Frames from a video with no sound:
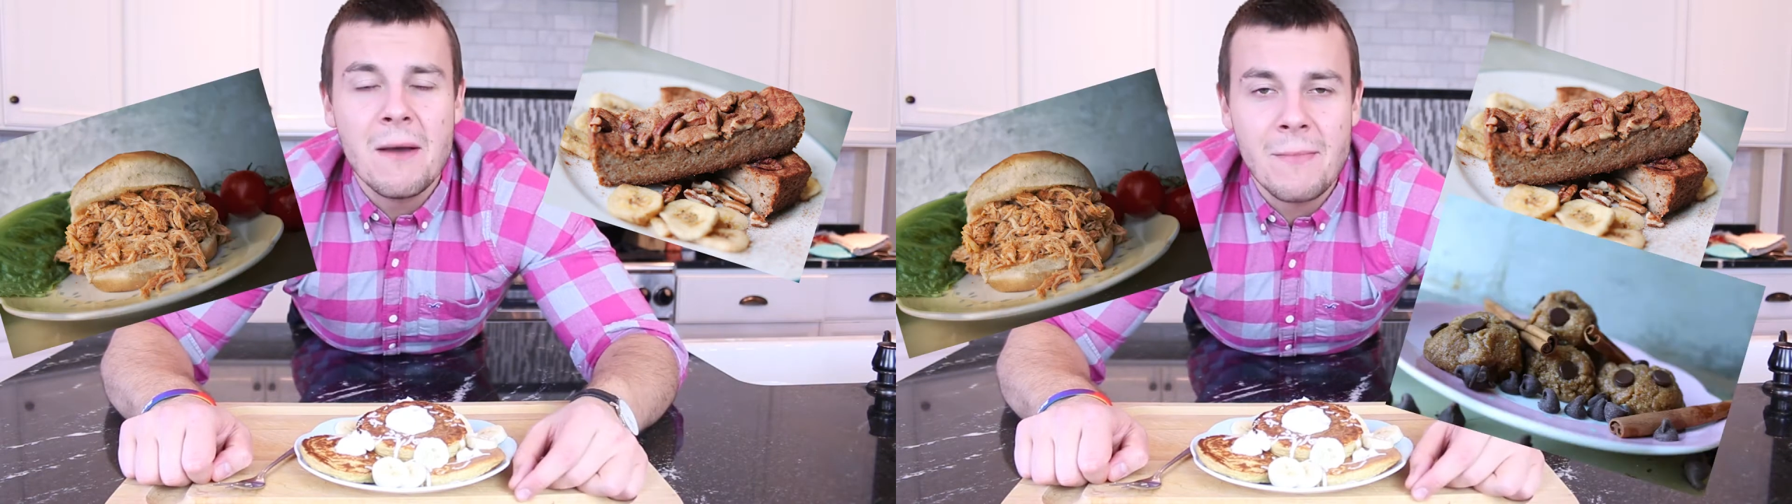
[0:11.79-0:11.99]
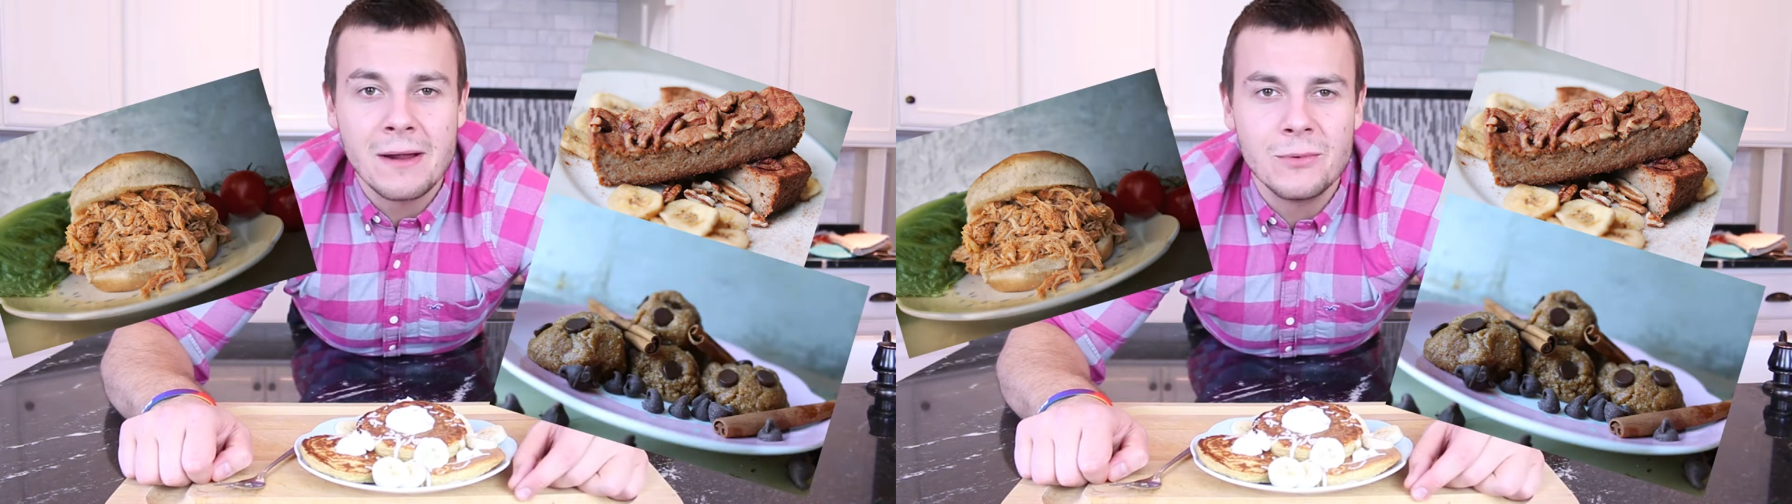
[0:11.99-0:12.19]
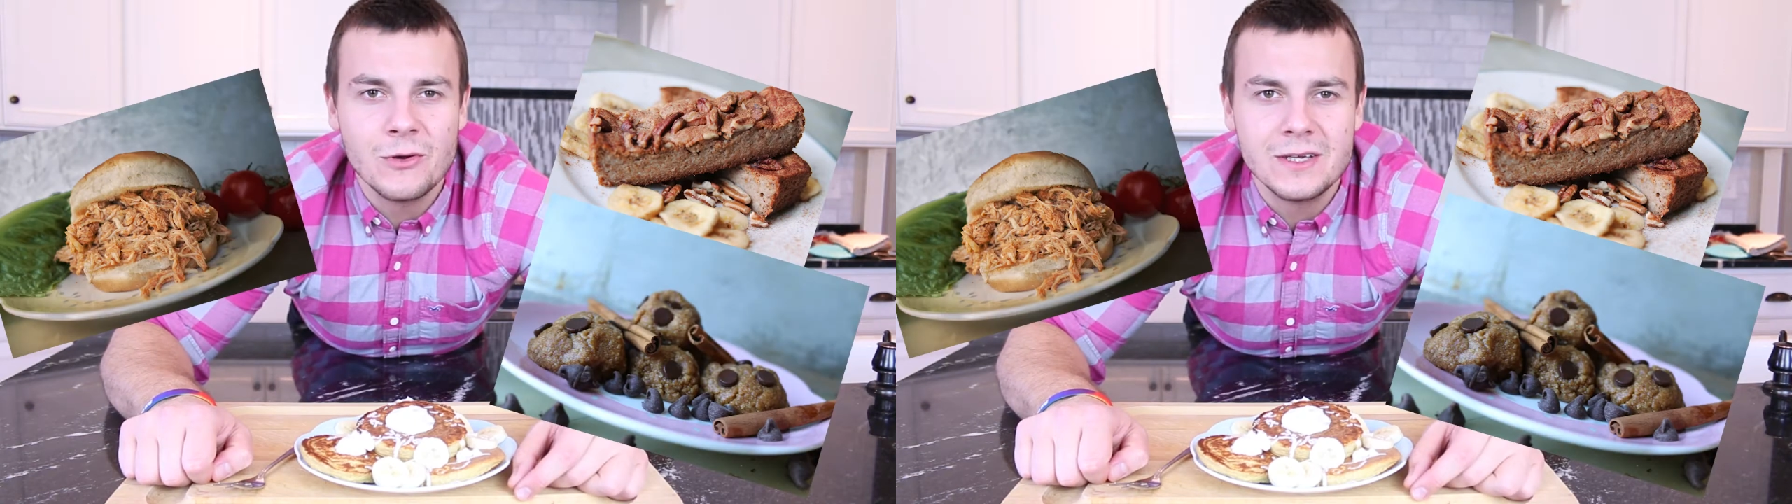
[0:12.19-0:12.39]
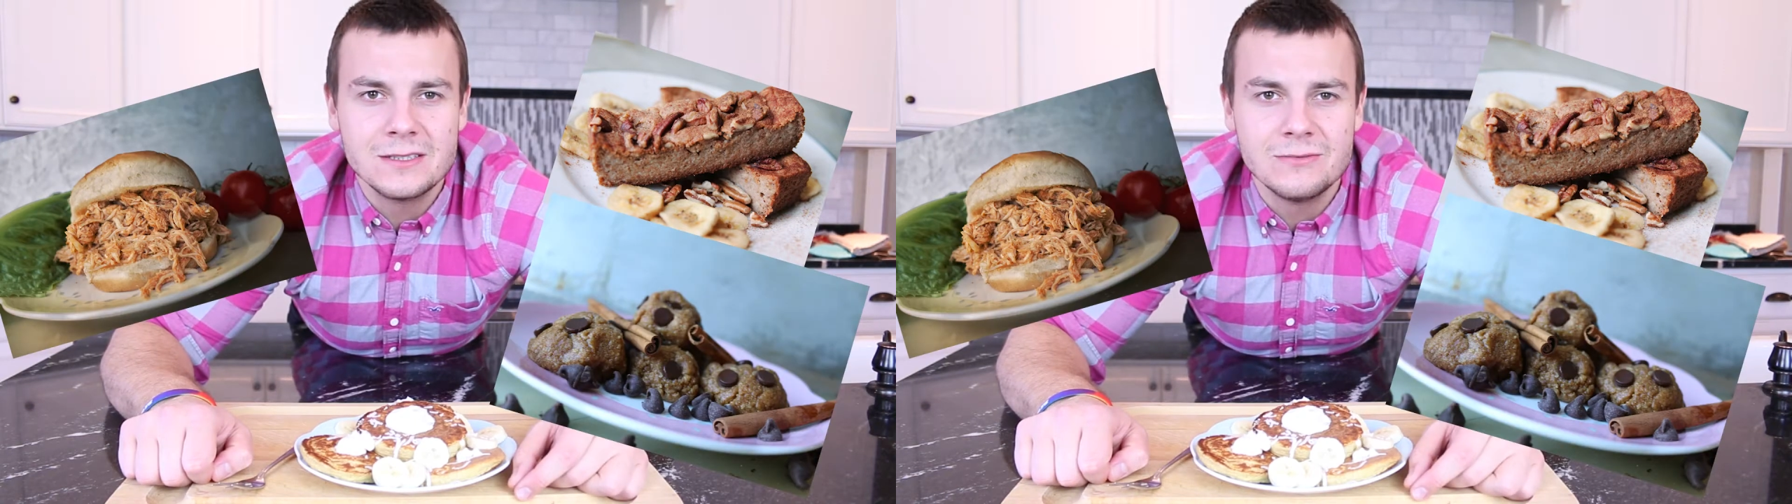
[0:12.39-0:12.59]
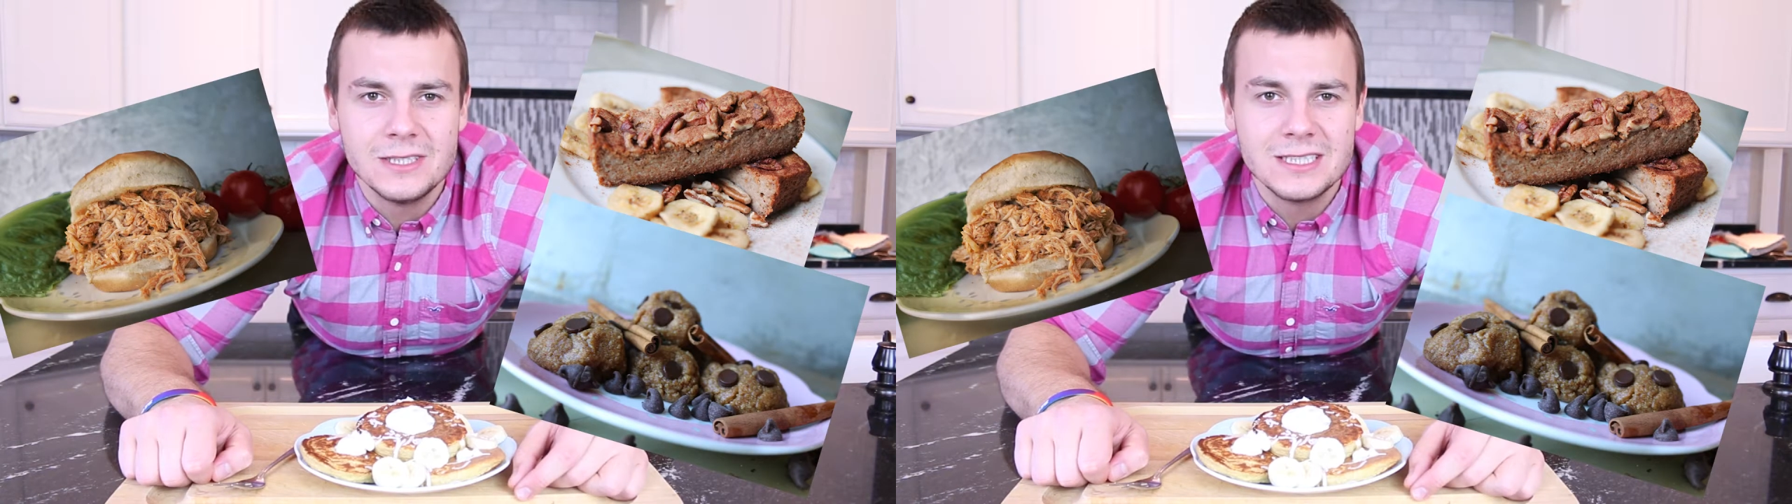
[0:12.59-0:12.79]

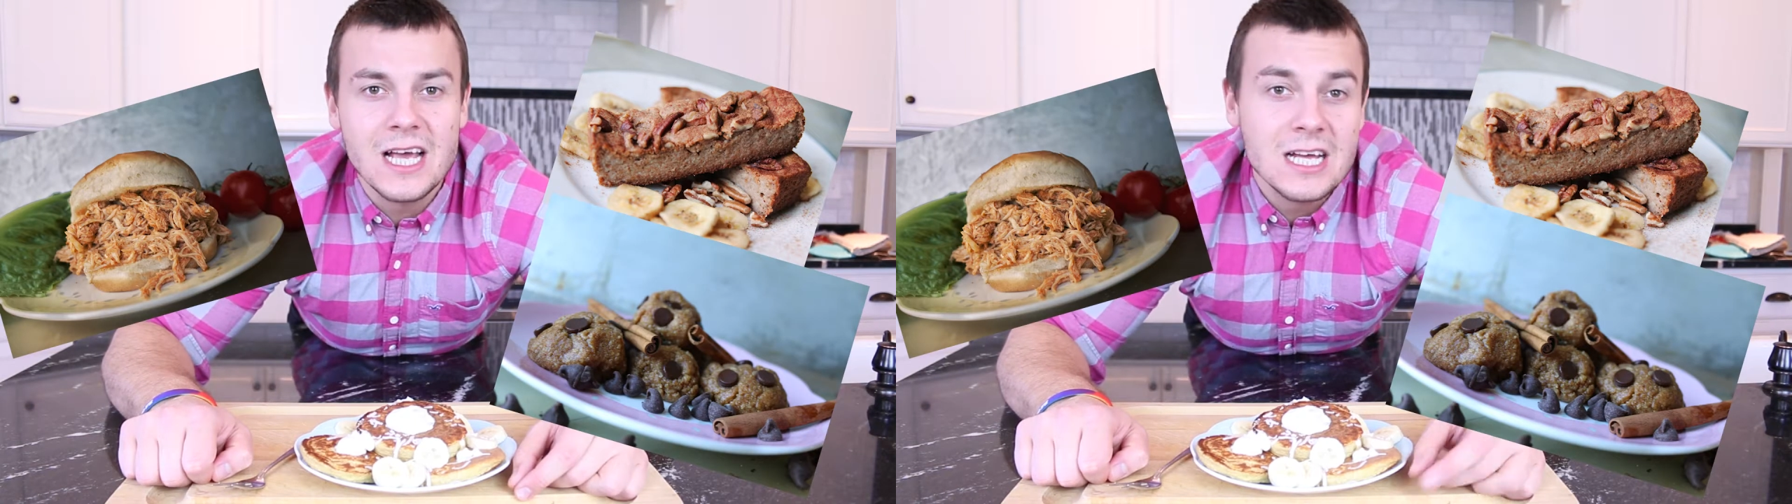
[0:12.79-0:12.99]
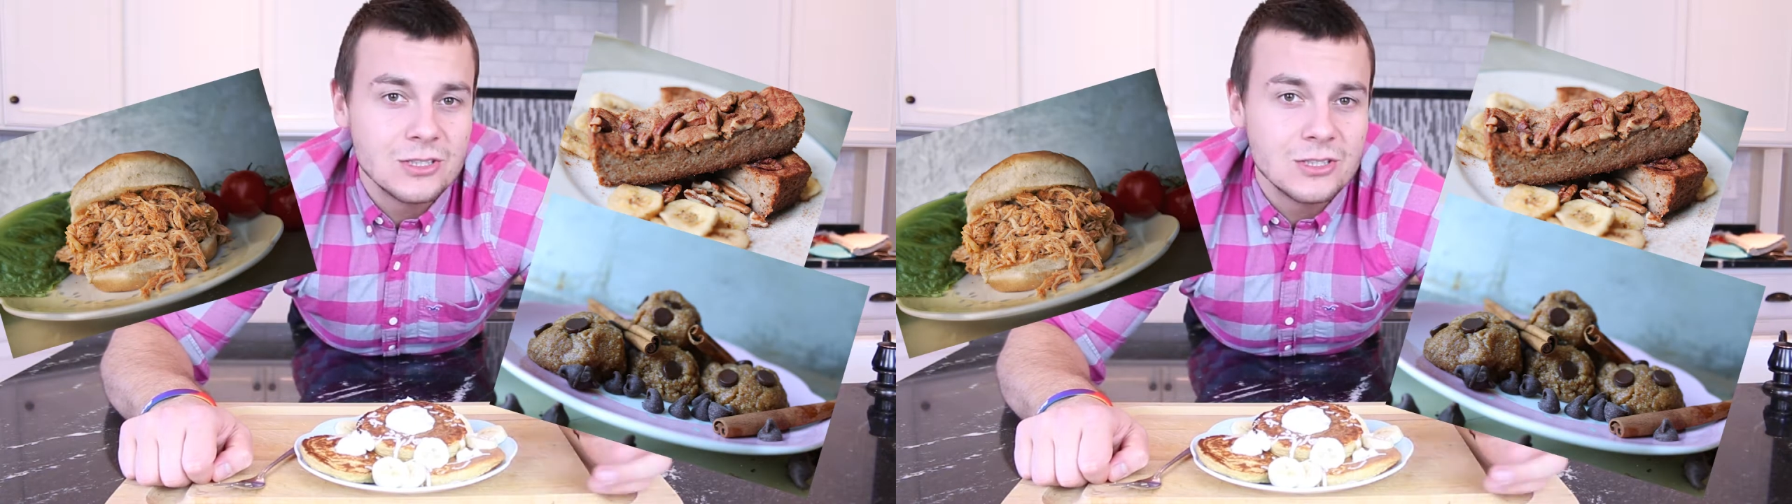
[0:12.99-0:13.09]
mind-blowing sweets.